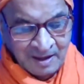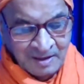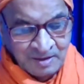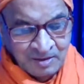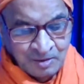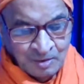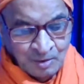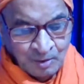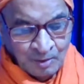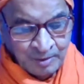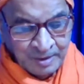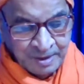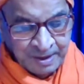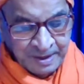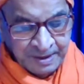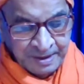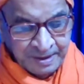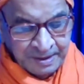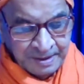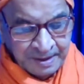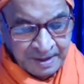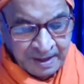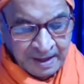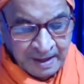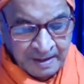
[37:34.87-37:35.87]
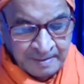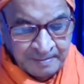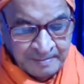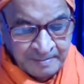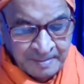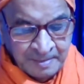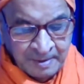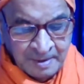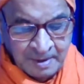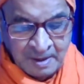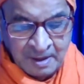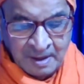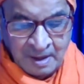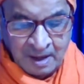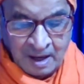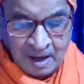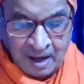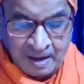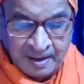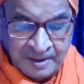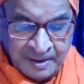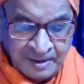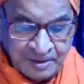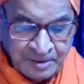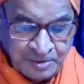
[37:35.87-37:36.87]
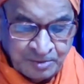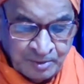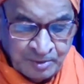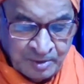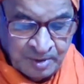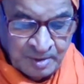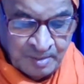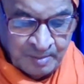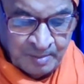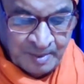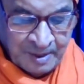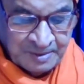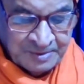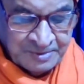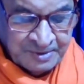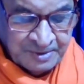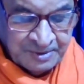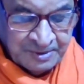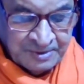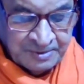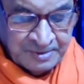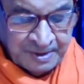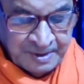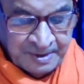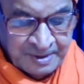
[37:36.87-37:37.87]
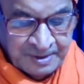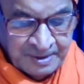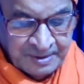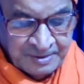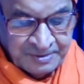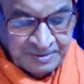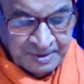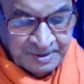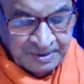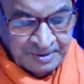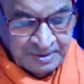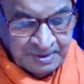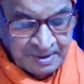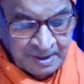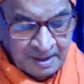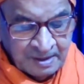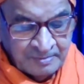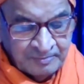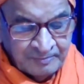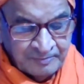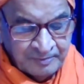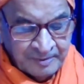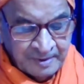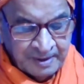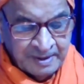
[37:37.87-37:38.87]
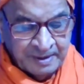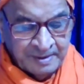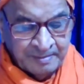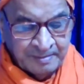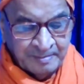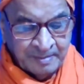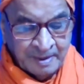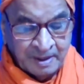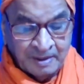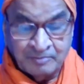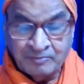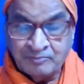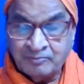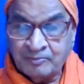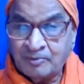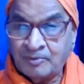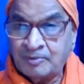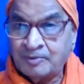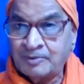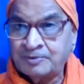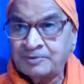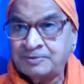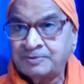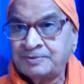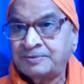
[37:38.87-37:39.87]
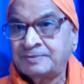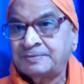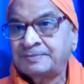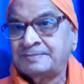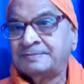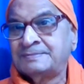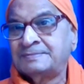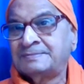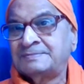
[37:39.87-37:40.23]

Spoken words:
A yogi came, understood the master's condition and fed him by force.